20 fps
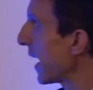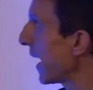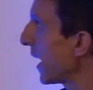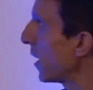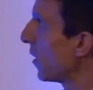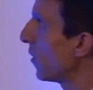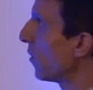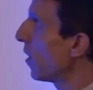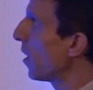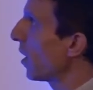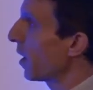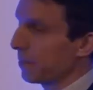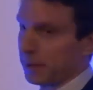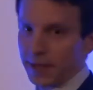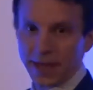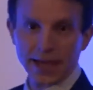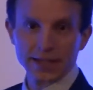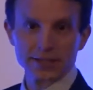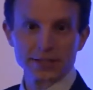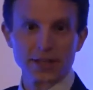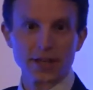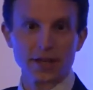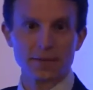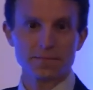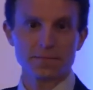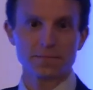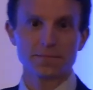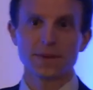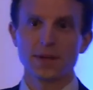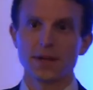how HyperCat, and
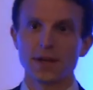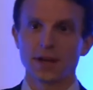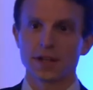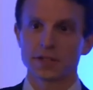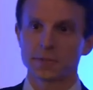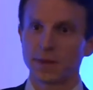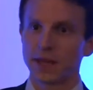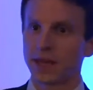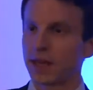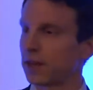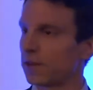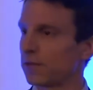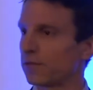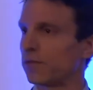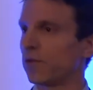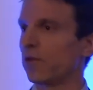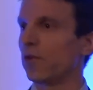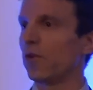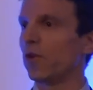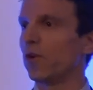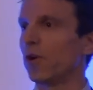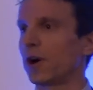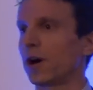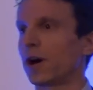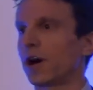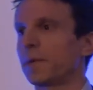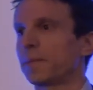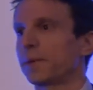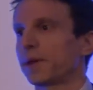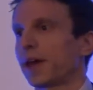I'm speaking for
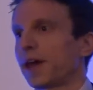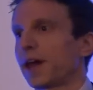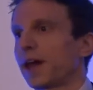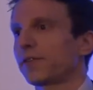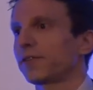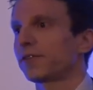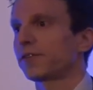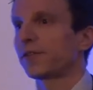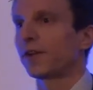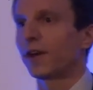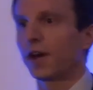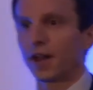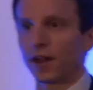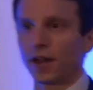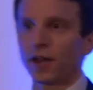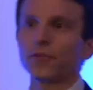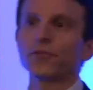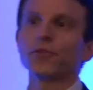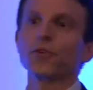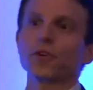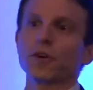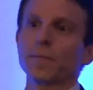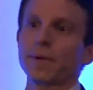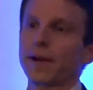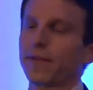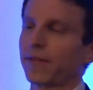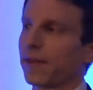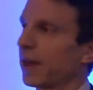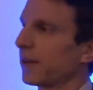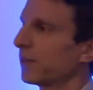HyperCat, and I'll talk
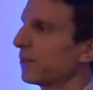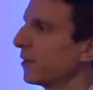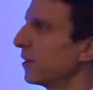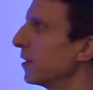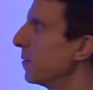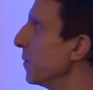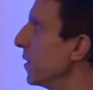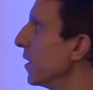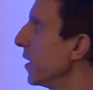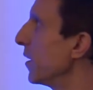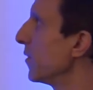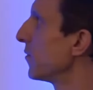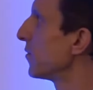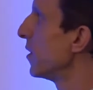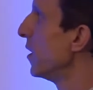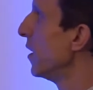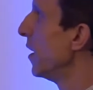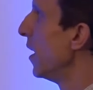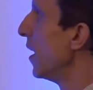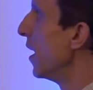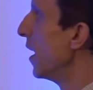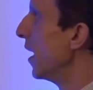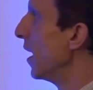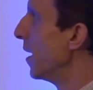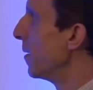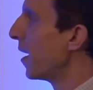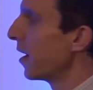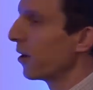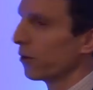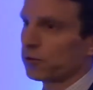about that in a minute.
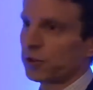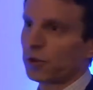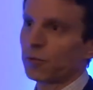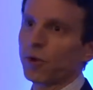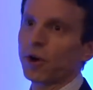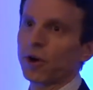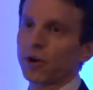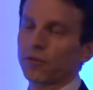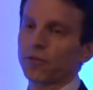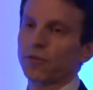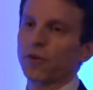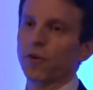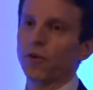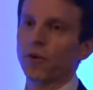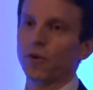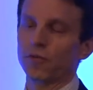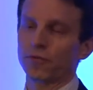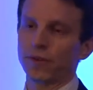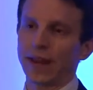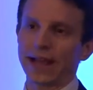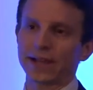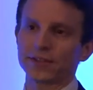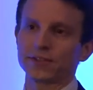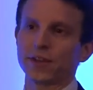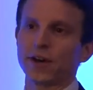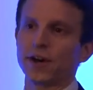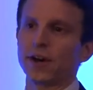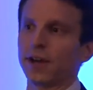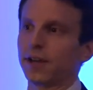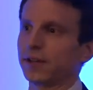I also work for
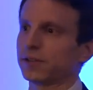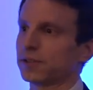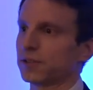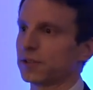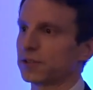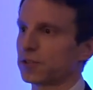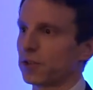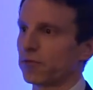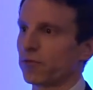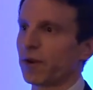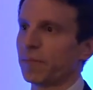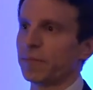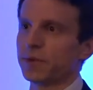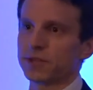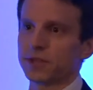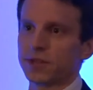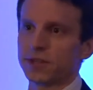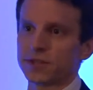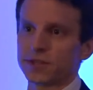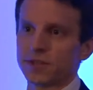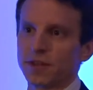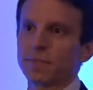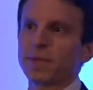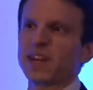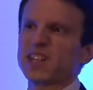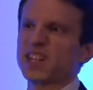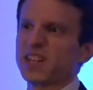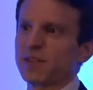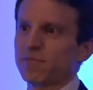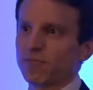FlexSize, a software business that
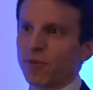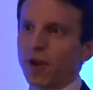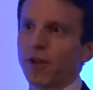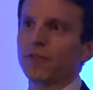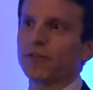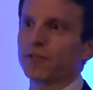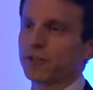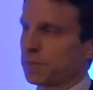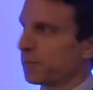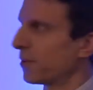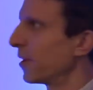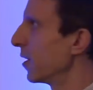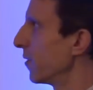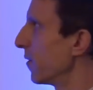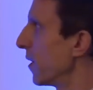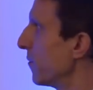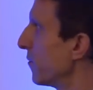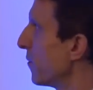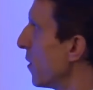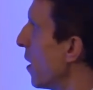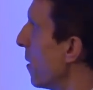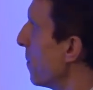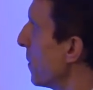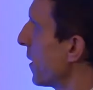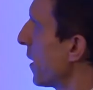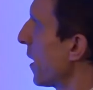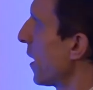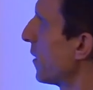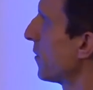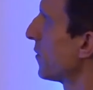basically runs the program for
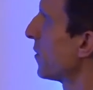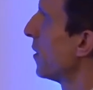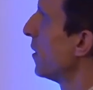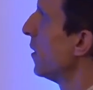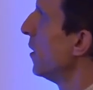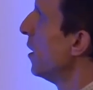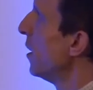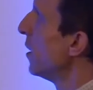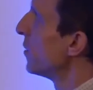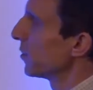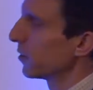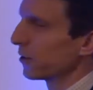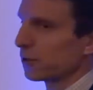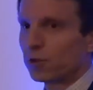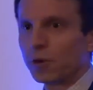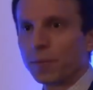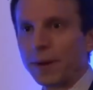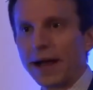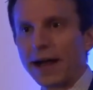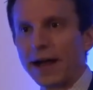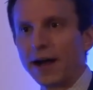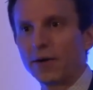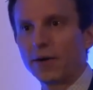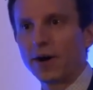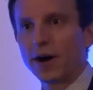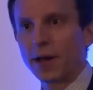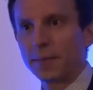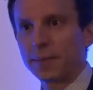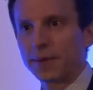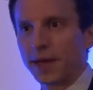HyperCat. So I'm going to talk about how
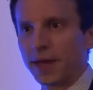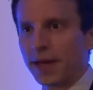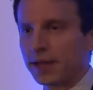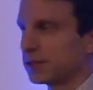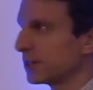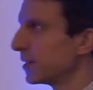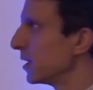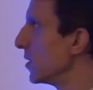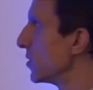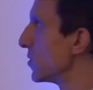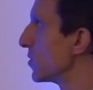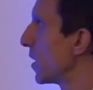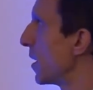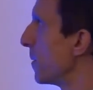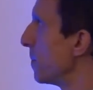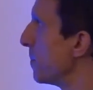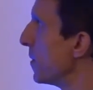HyperCat is